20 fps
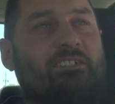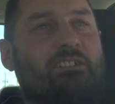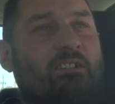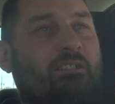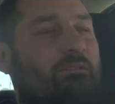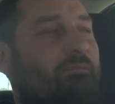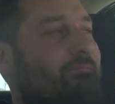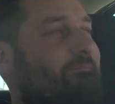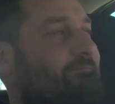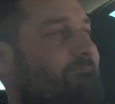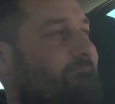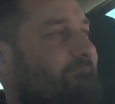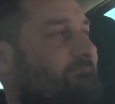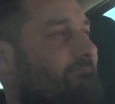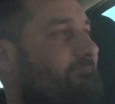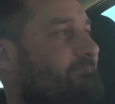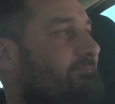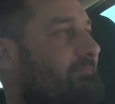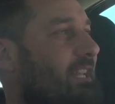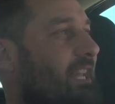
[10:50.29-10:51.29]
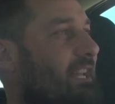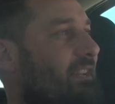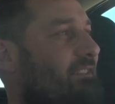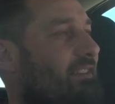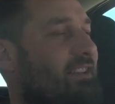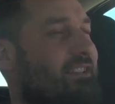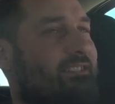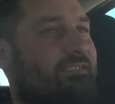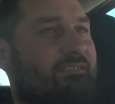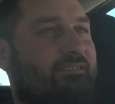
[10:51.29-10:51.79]
So,
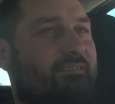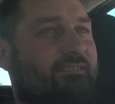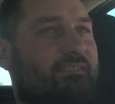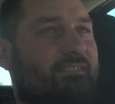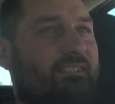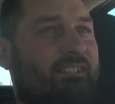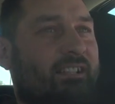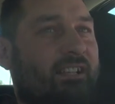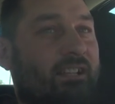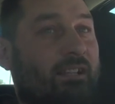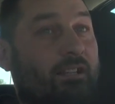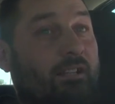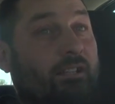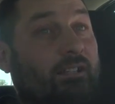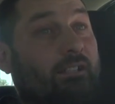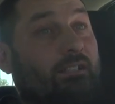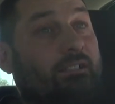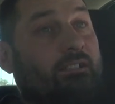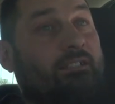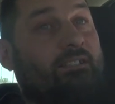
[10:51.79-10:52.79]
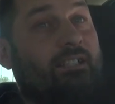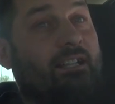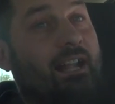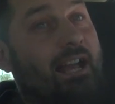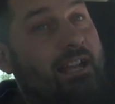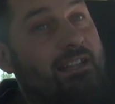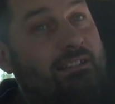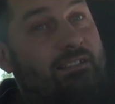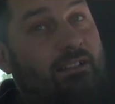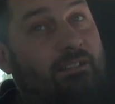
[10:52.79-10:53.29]
anyways, did
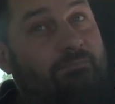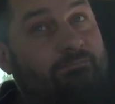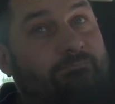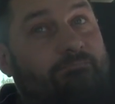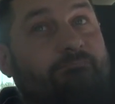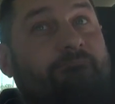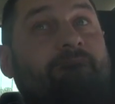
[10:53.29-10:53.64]
ask him.